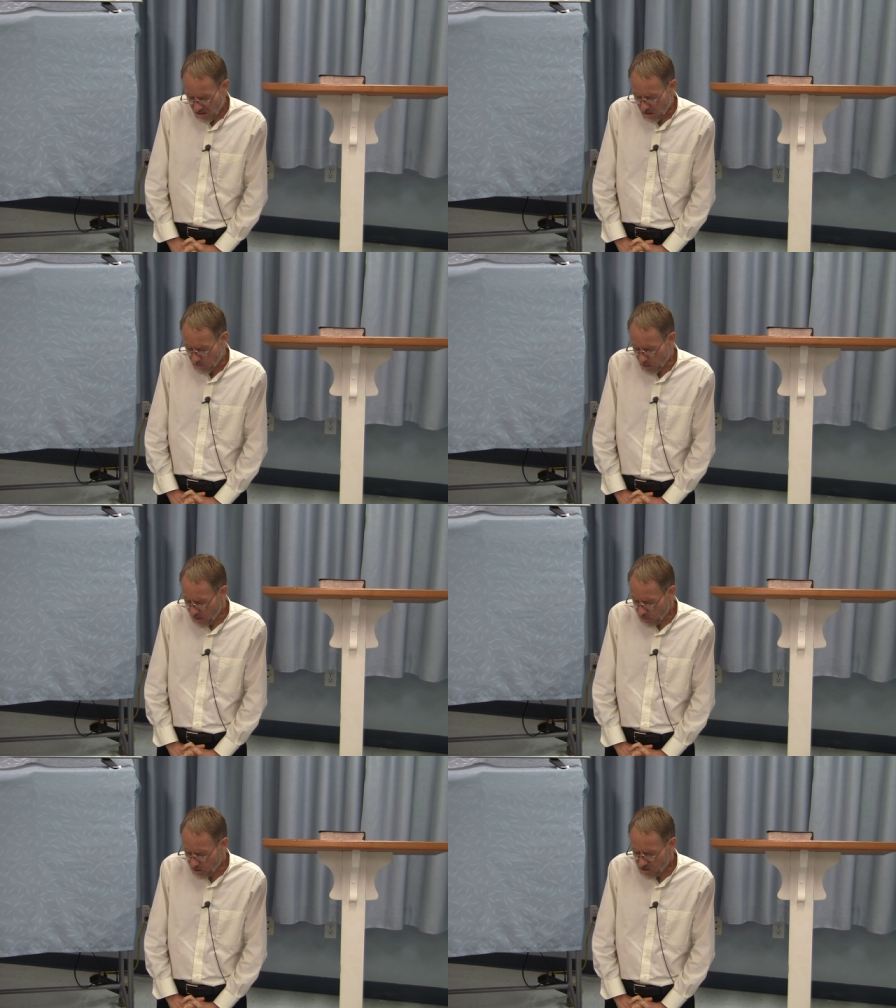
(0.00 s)
the
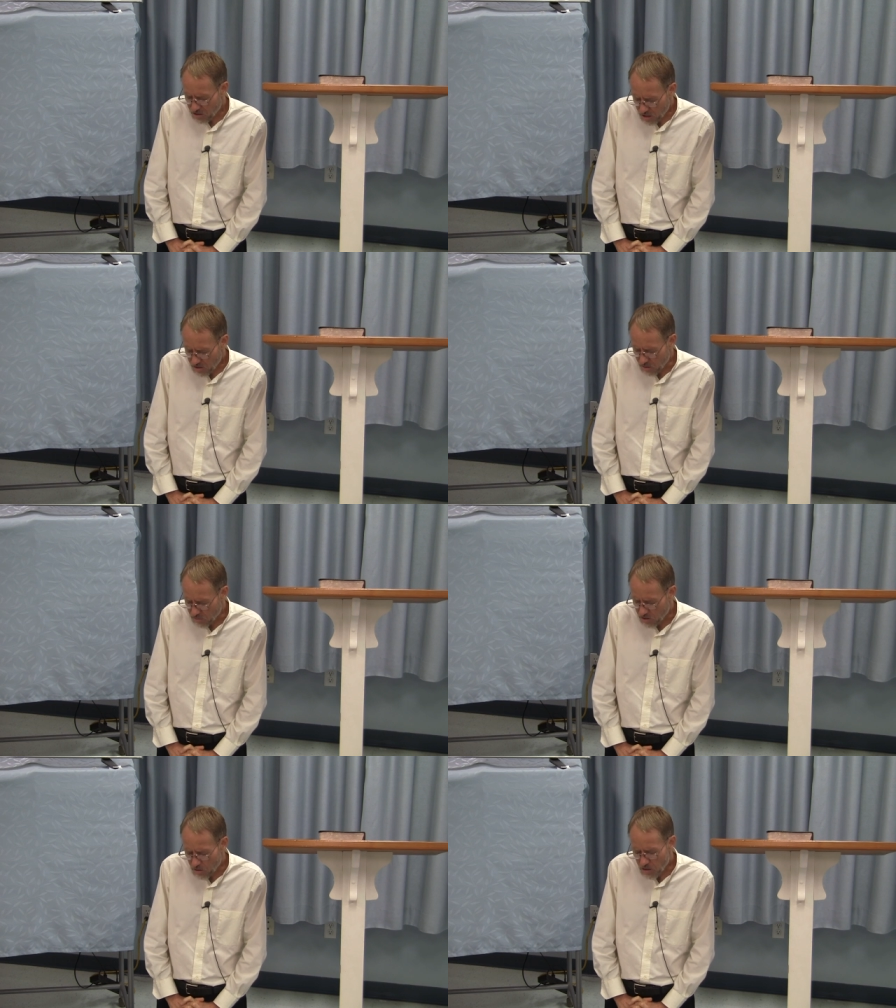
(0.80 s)
papal system
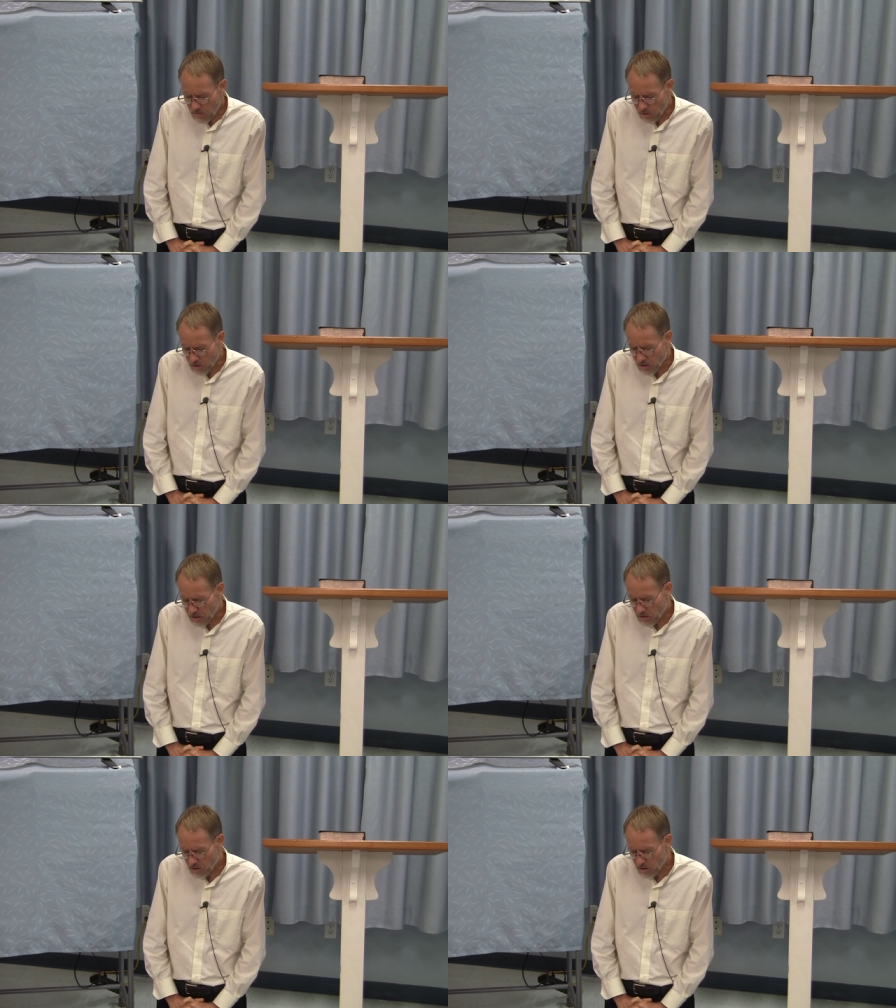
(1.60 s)
so evil that